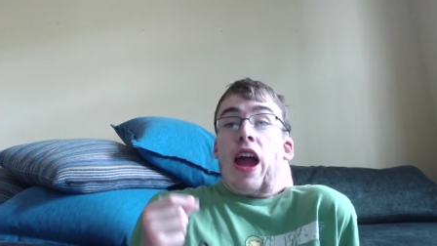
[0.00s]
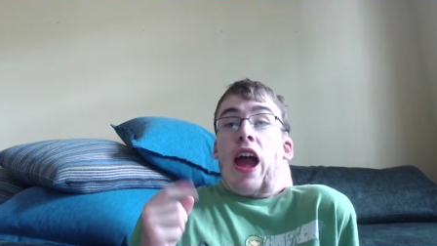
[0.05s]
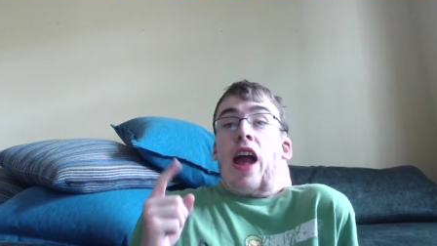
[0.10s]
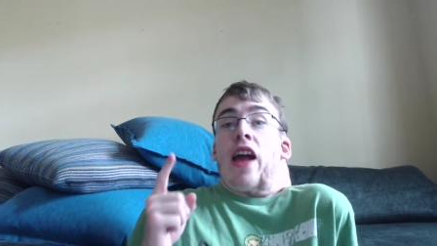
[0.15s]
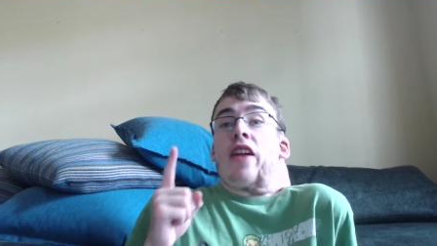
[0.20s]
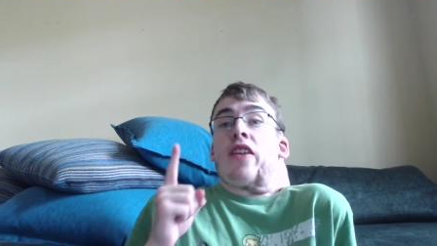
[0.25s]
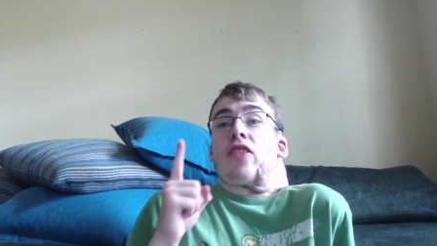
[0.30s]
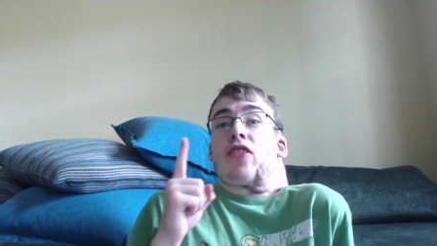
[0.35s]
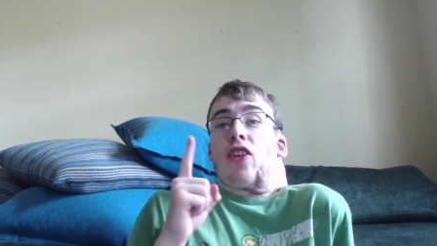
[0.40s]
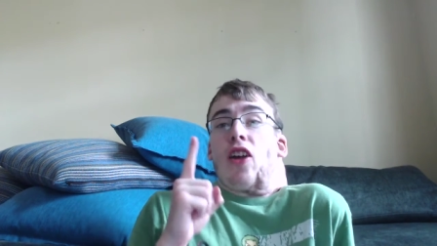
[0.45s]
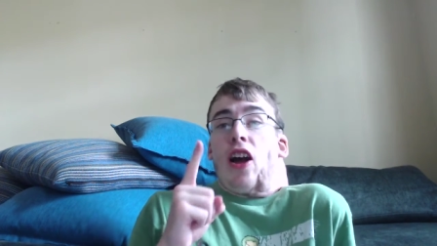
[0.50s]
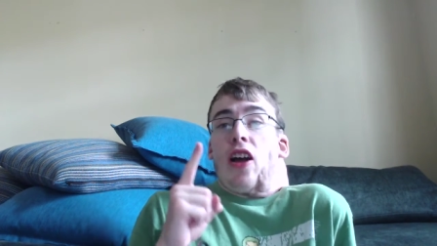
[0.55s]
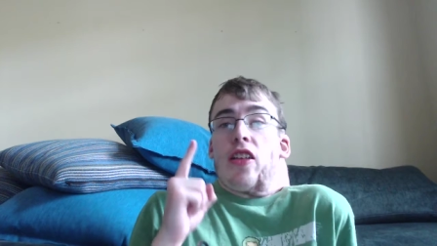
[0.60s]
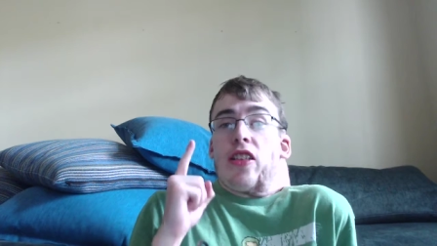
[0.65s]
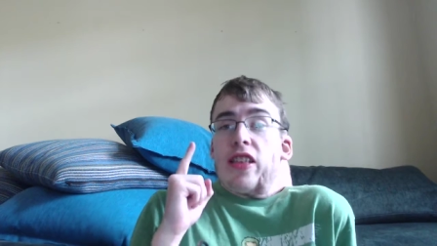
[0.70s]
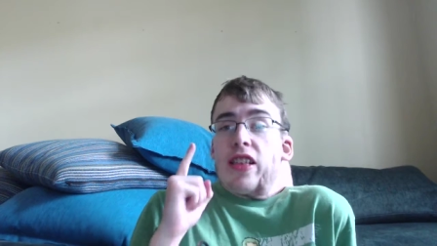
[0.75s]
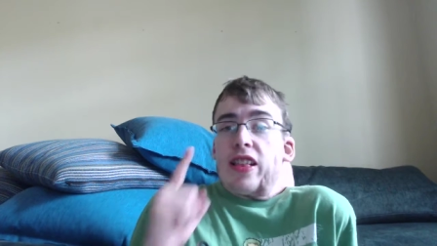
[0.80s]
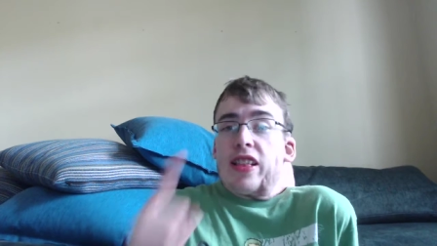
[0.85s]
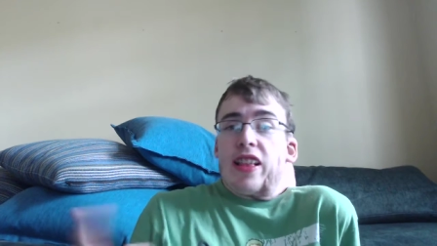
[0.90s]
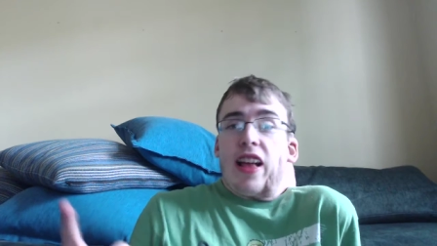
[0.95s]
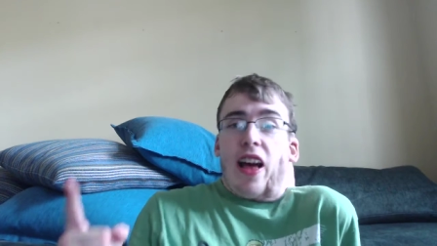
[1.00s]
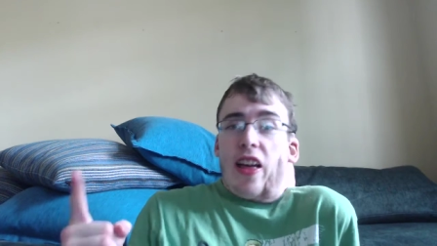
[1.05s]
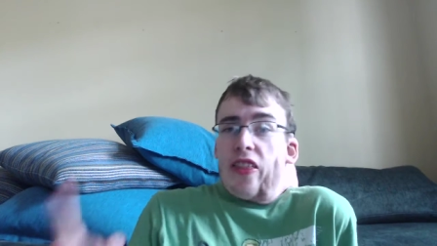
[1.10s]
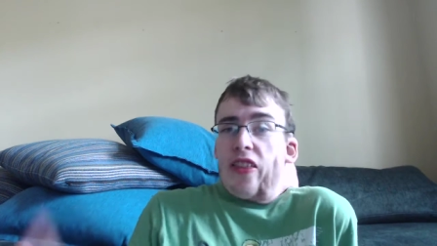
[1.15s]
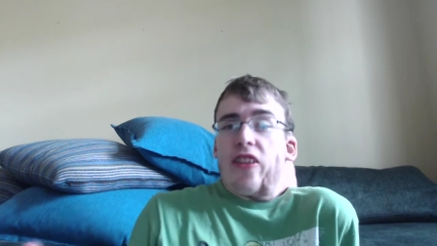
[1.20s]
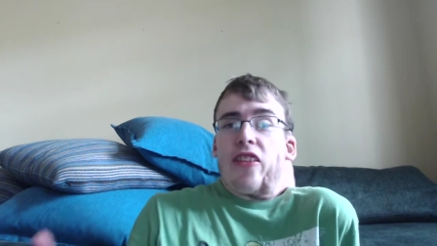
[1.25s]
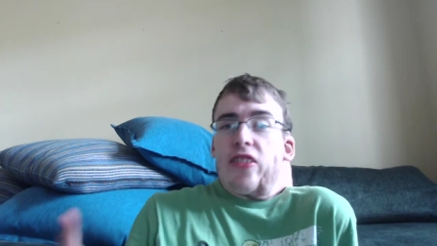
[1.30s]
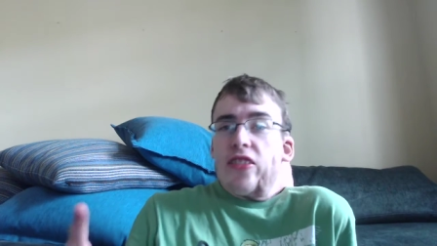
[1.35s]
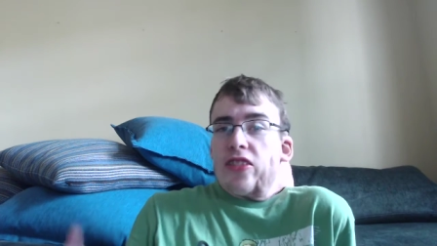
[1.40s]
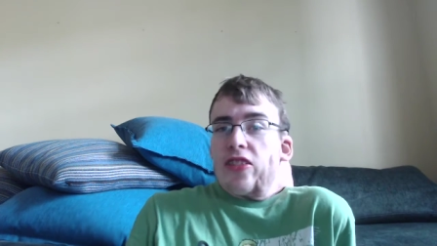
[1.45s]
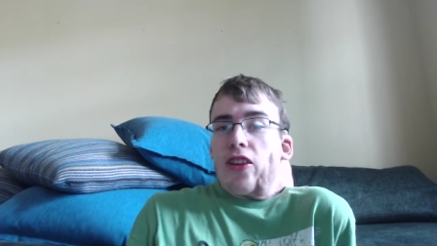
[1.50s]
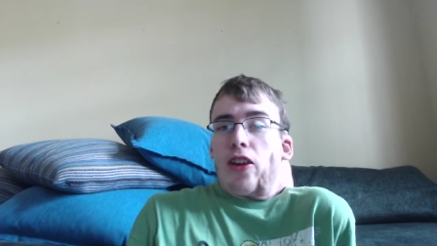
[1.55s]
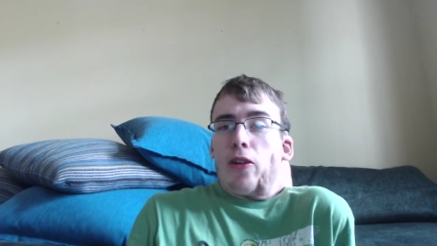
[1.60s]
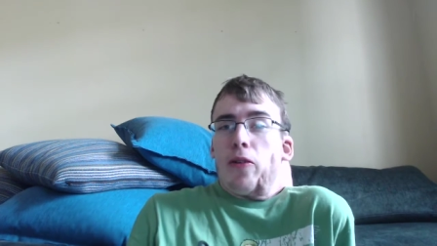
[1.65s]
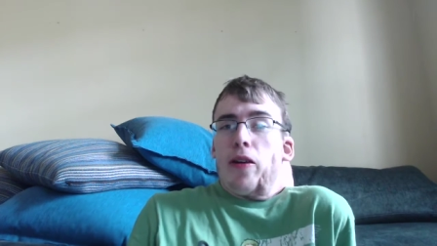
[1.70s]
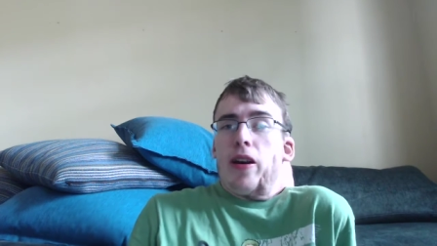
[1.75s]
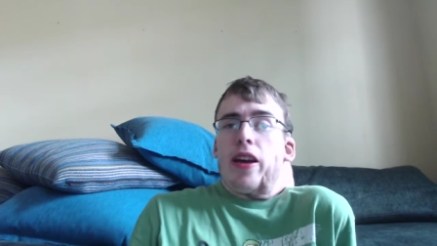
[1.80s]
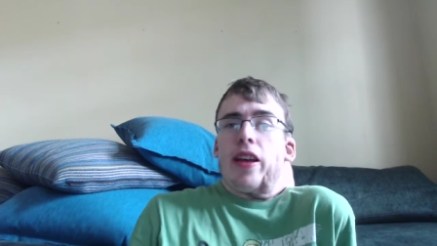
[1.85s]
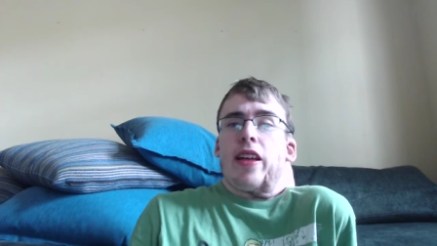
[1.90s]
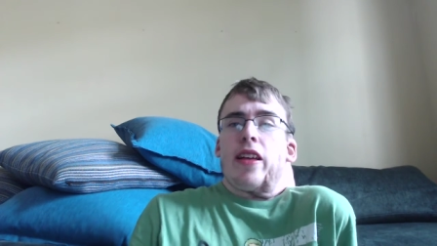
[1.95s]
And Judge doesn't
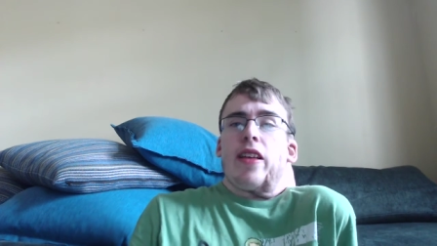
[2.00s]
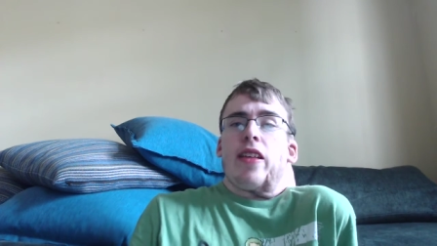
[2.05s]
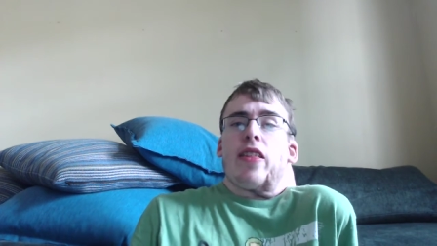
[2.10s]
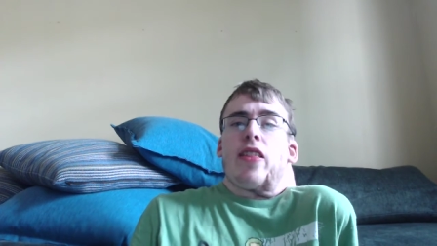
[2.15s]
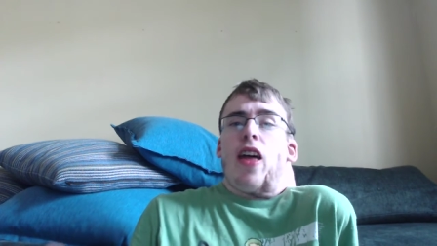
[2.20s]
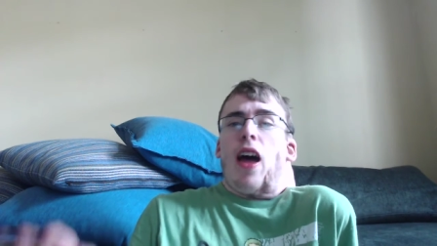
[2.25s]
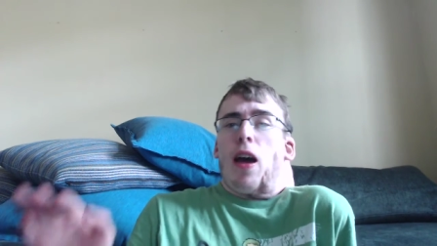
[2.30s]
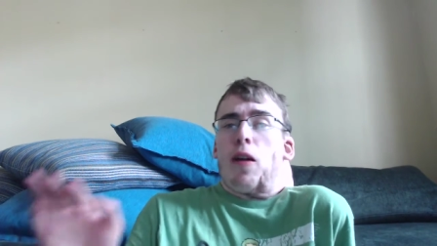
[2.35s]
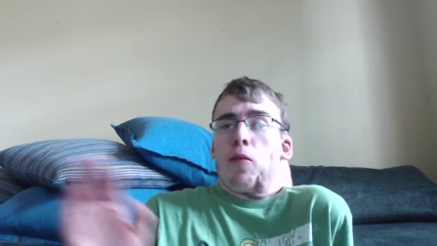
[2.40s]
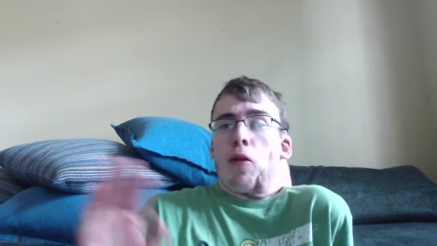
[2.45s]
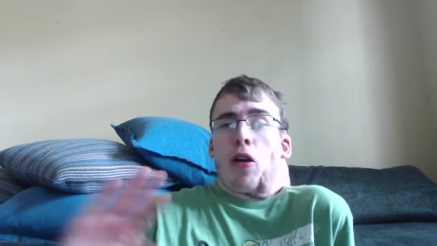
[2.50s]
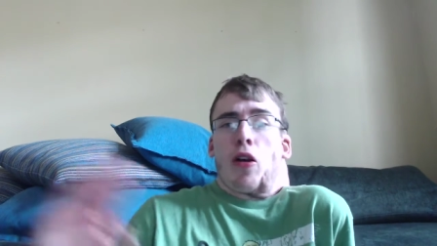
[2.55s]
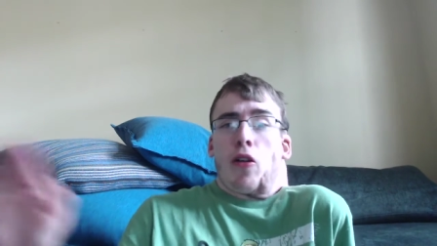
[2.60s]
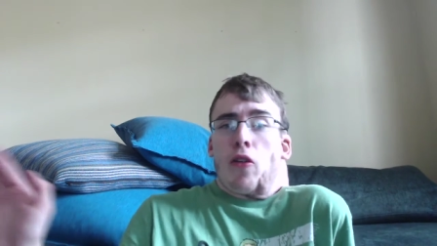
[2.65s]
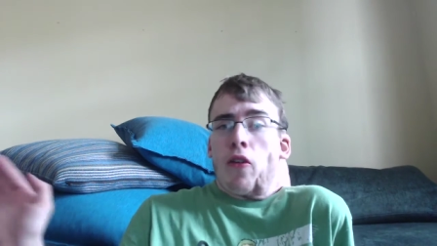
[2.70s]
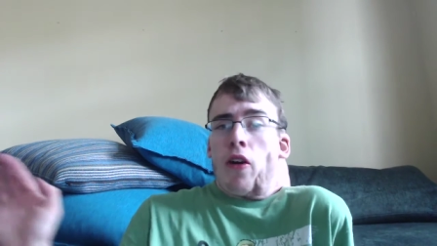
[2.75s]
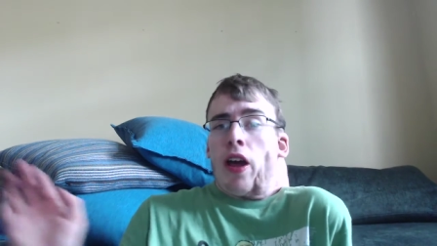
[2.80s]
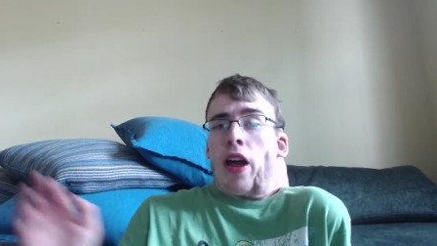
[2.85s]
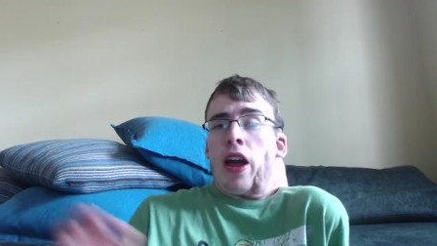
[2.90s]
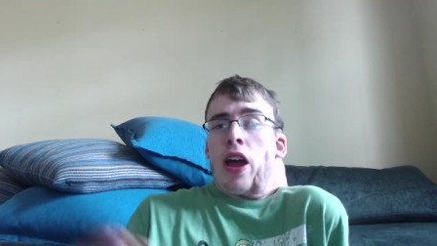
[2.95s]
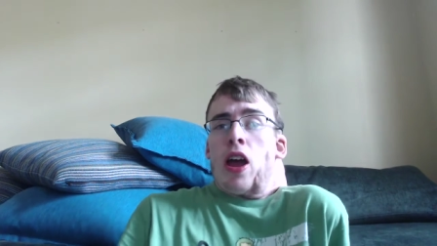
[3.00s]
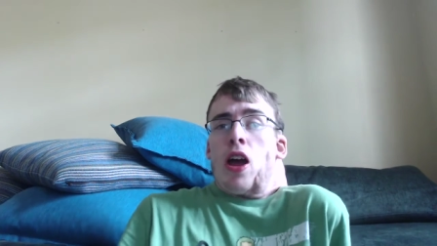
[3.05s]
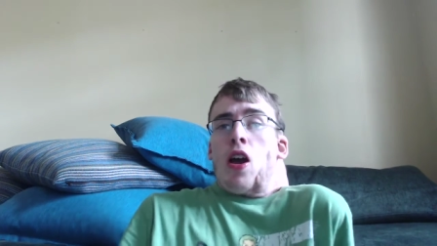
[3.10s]
do it. That was great.